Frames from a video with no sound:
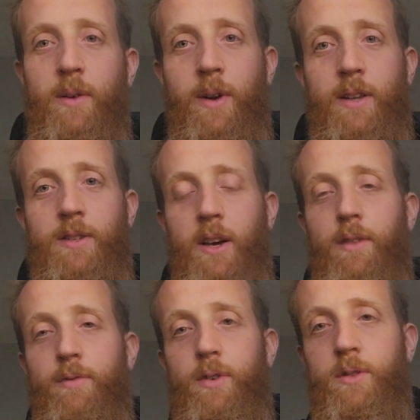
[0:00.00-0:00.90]
When I saw
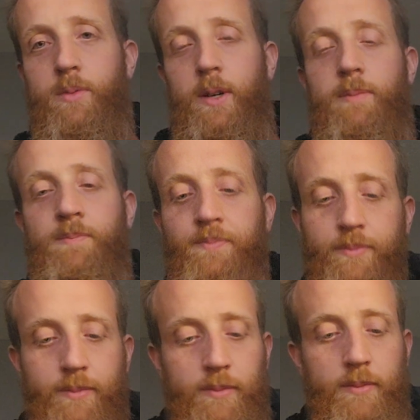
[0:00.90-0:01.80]
the first one,
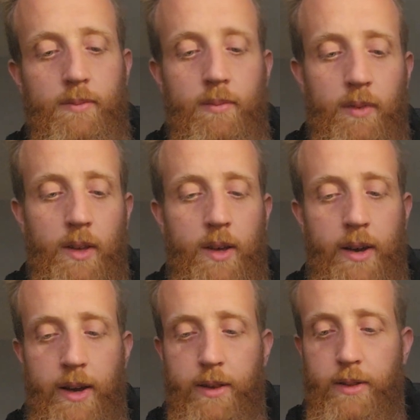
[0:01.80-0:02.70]

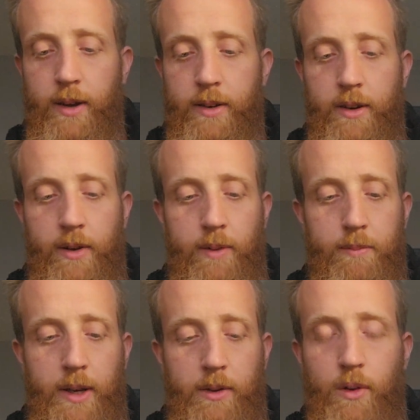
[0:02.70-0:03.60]
I thought, you know, I
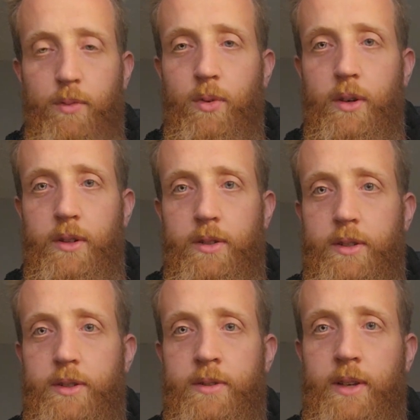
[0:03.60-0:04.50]
might go for it just
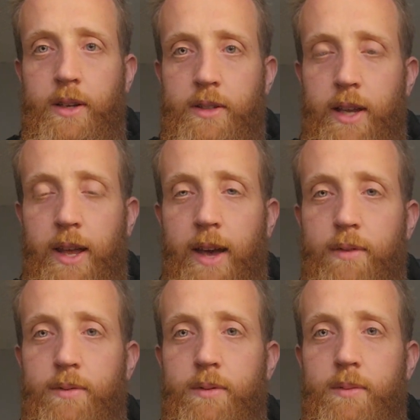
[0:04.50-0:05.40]
because, like I said, I have
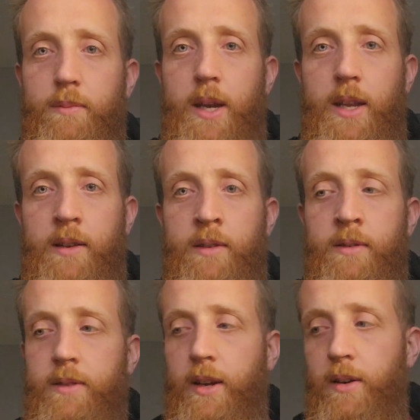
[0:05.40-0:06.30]
many
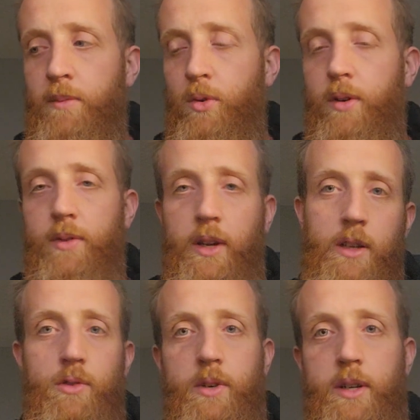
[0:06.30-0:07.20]
that are more of like a
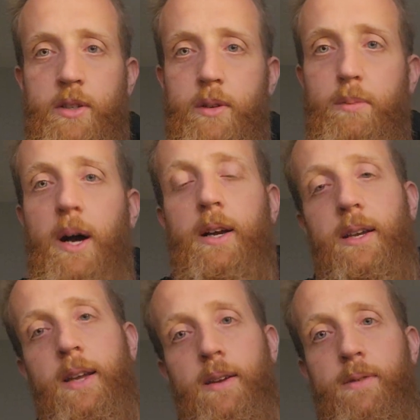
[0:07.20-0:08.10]
traditional
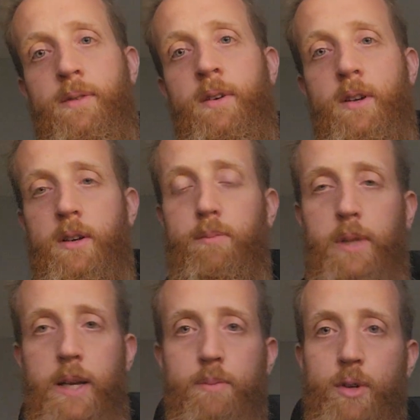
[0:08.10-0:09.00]
pocket knife
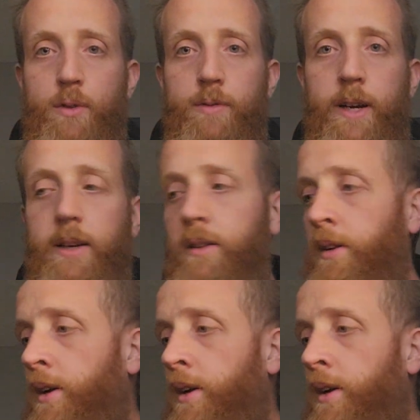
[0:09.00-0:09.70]
blade profile.